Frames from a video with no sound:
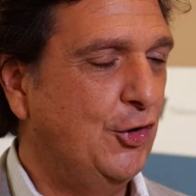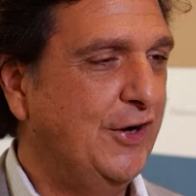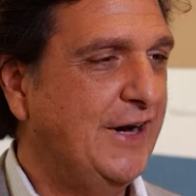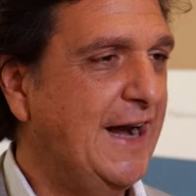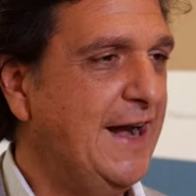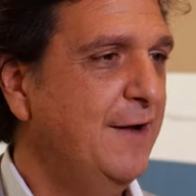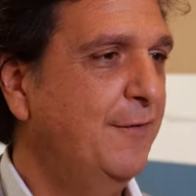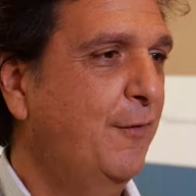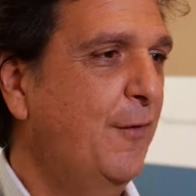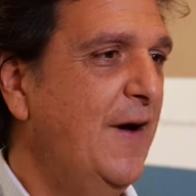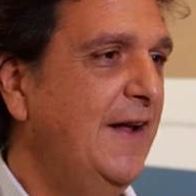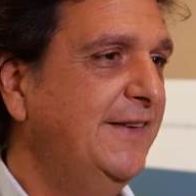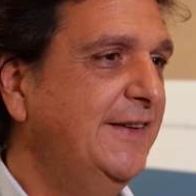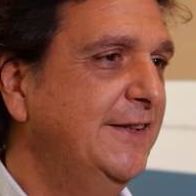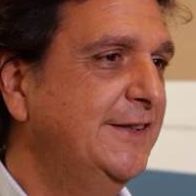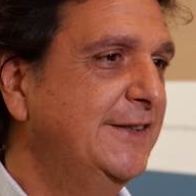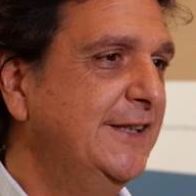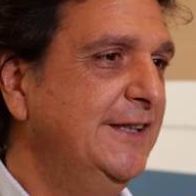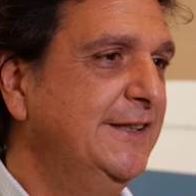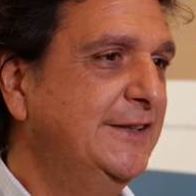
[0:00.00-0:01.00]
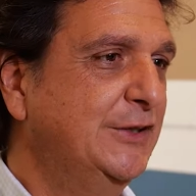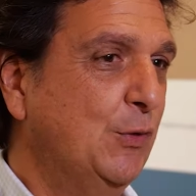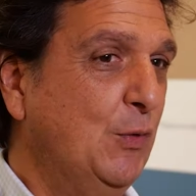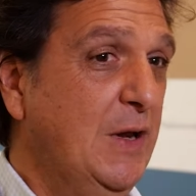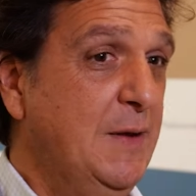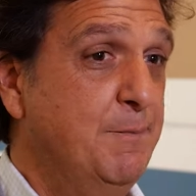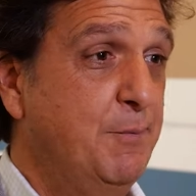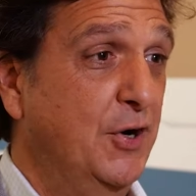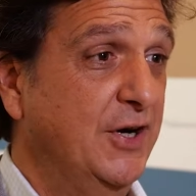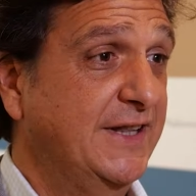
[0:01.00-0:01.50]
Organic for us is, is
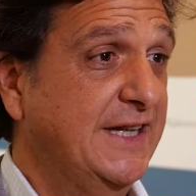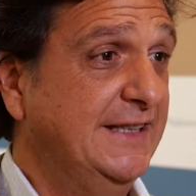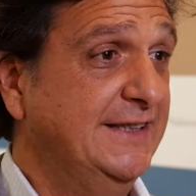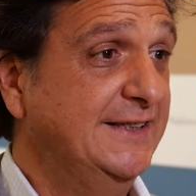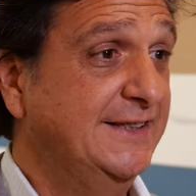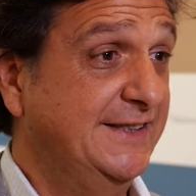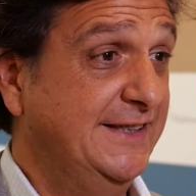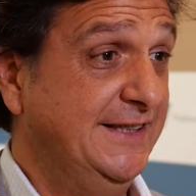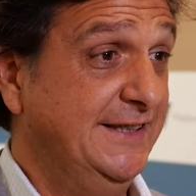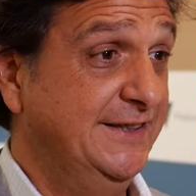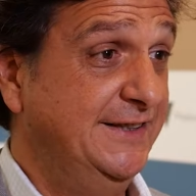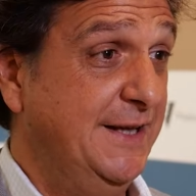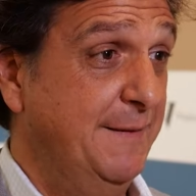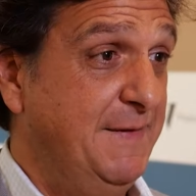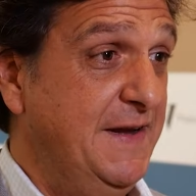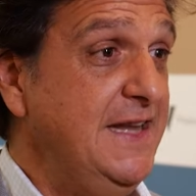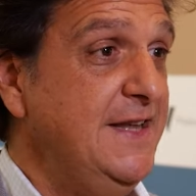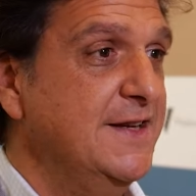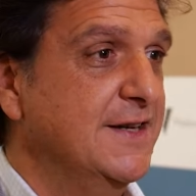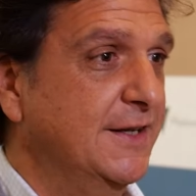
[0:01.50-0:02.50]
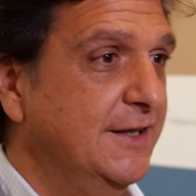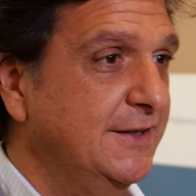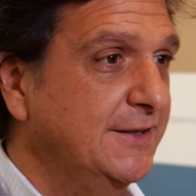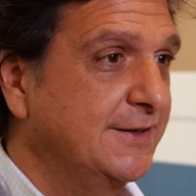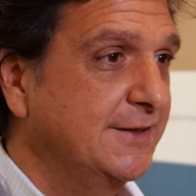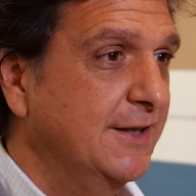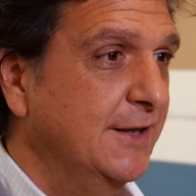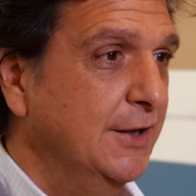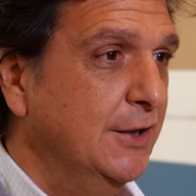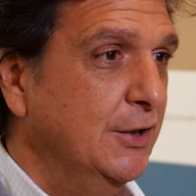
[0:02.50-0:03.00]
really important since the
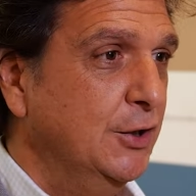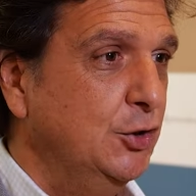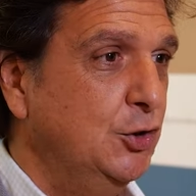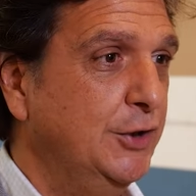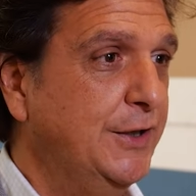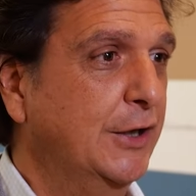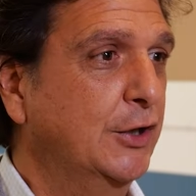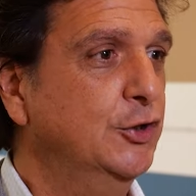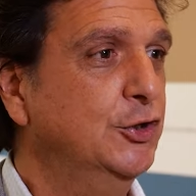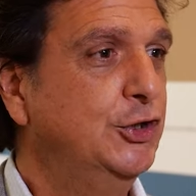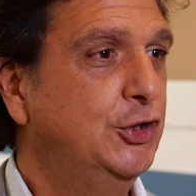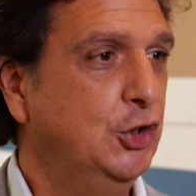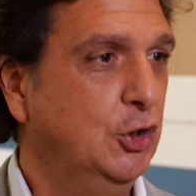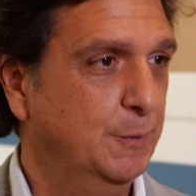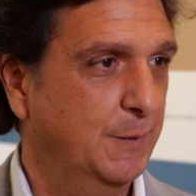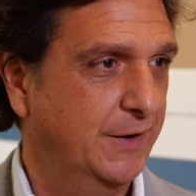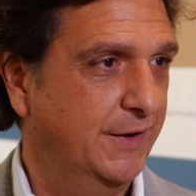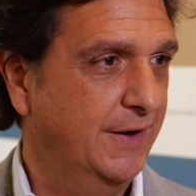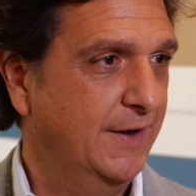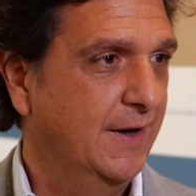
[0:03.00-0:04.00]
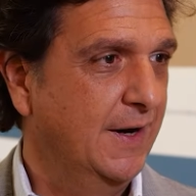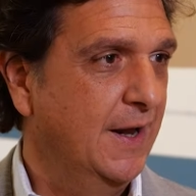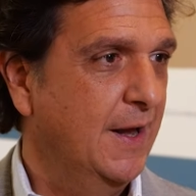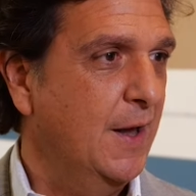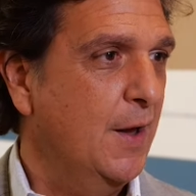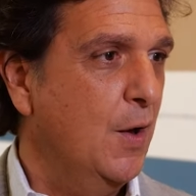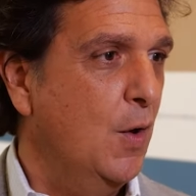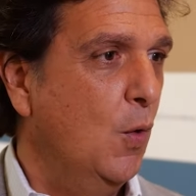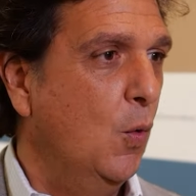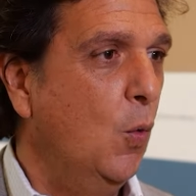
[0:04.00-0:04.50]
vineyards to the consumer.
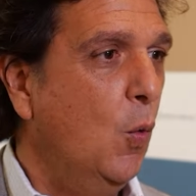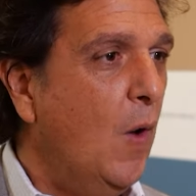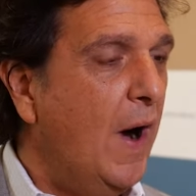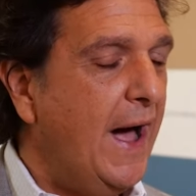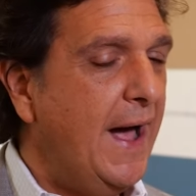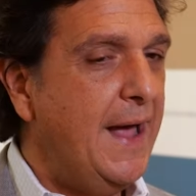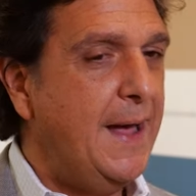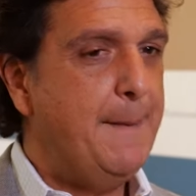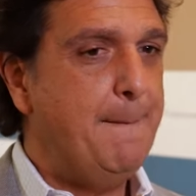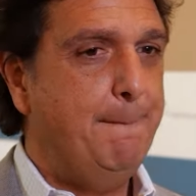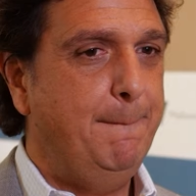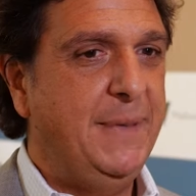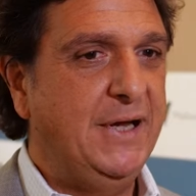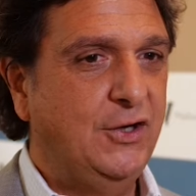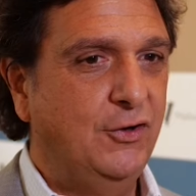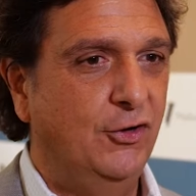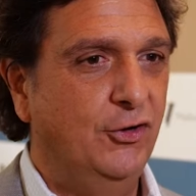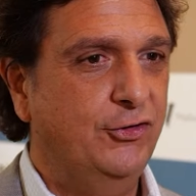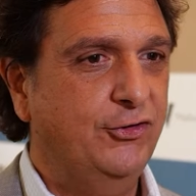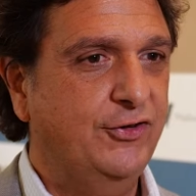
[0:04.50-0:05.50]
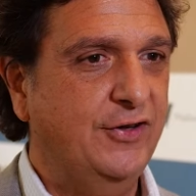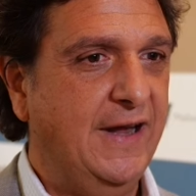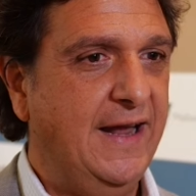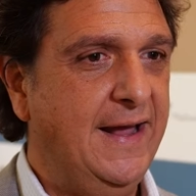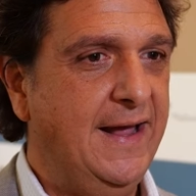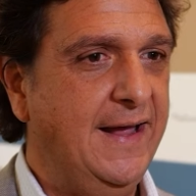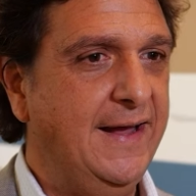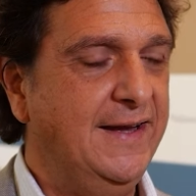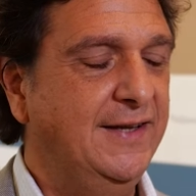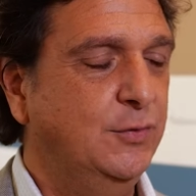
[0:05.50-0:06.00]
Why? Because uh,
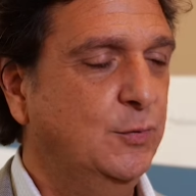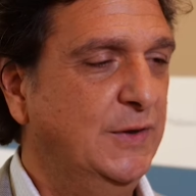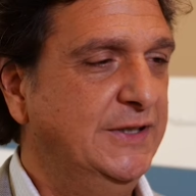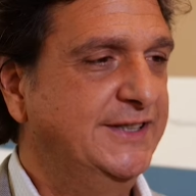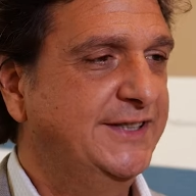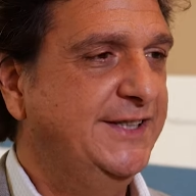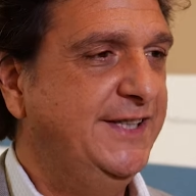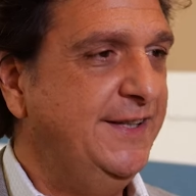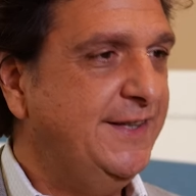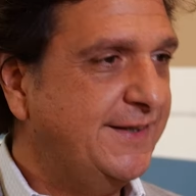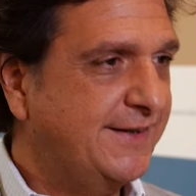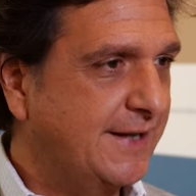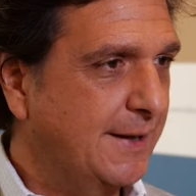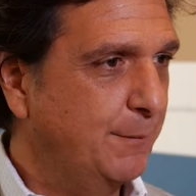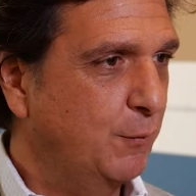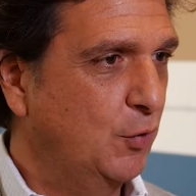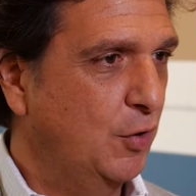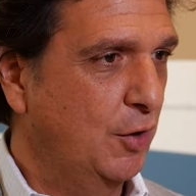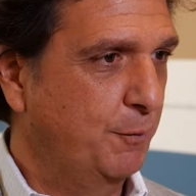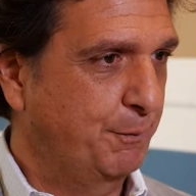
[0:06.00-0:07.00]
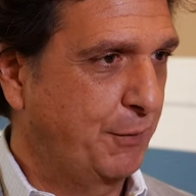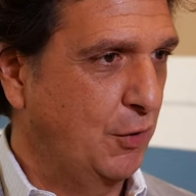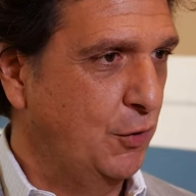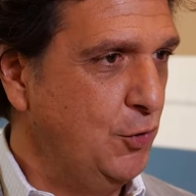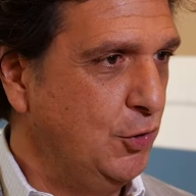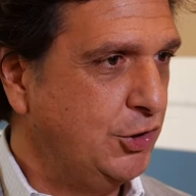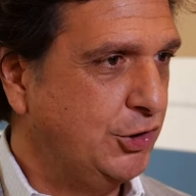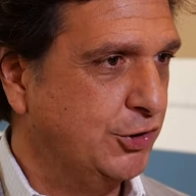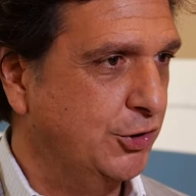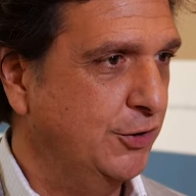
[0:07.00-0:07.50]
it's one system of
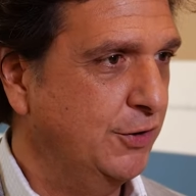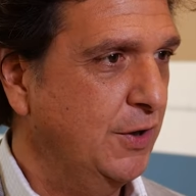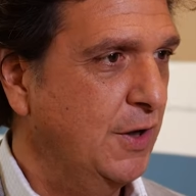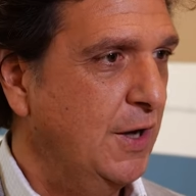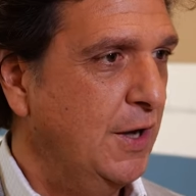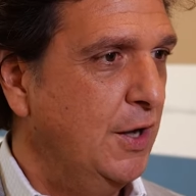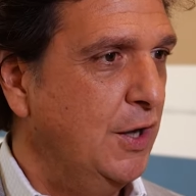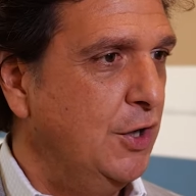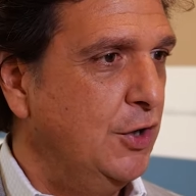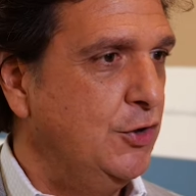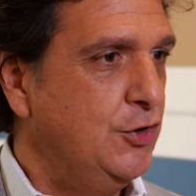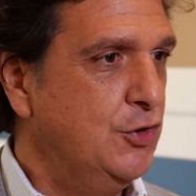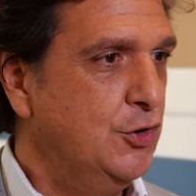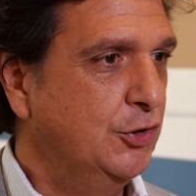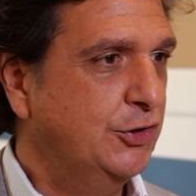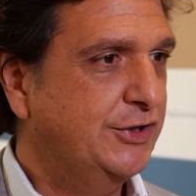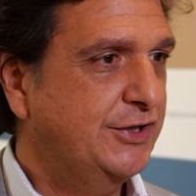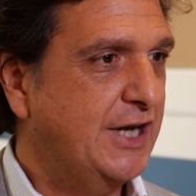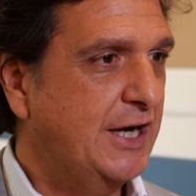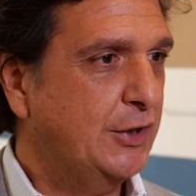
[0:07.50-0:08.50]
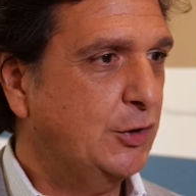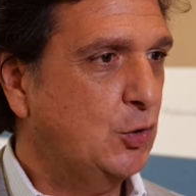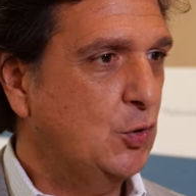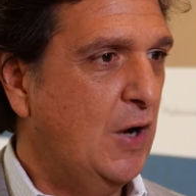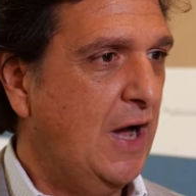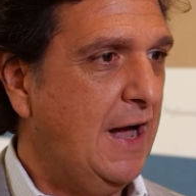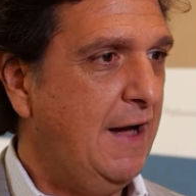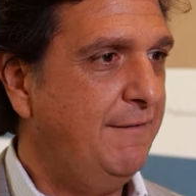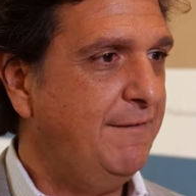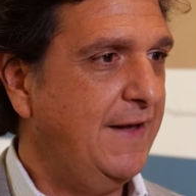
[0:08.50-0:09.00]
production. You start to
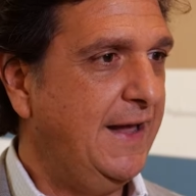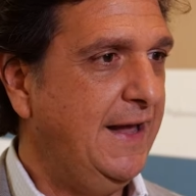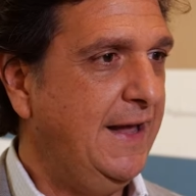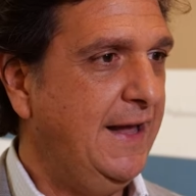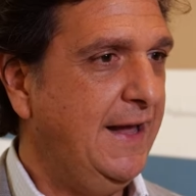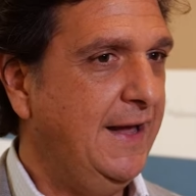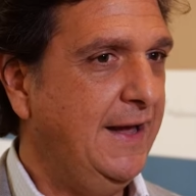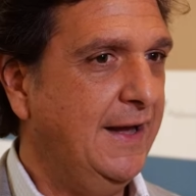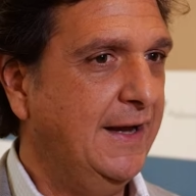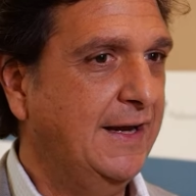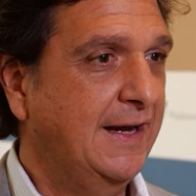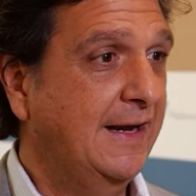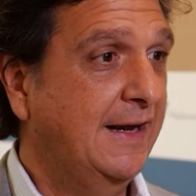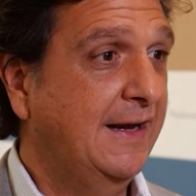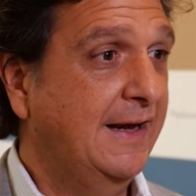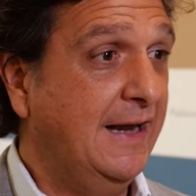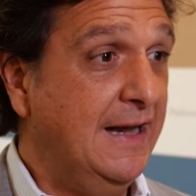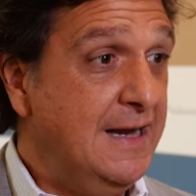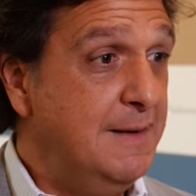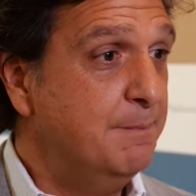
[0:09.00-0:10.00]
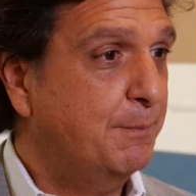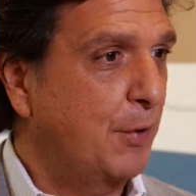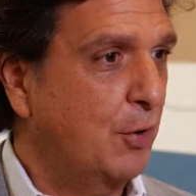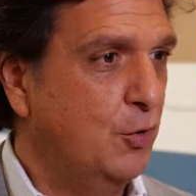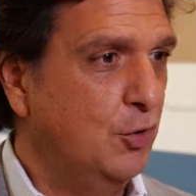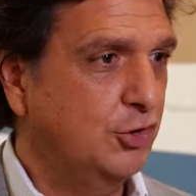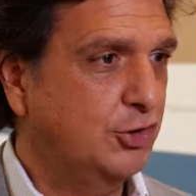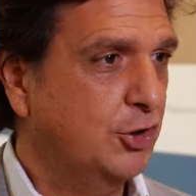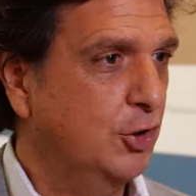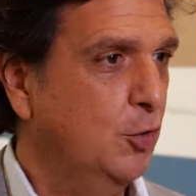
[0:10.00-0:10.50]
have a clean
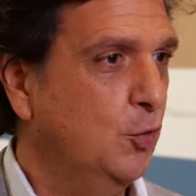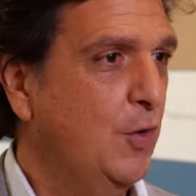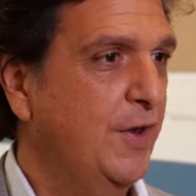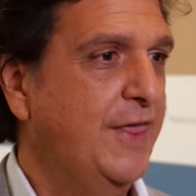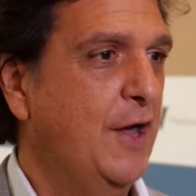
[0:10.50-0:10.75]
production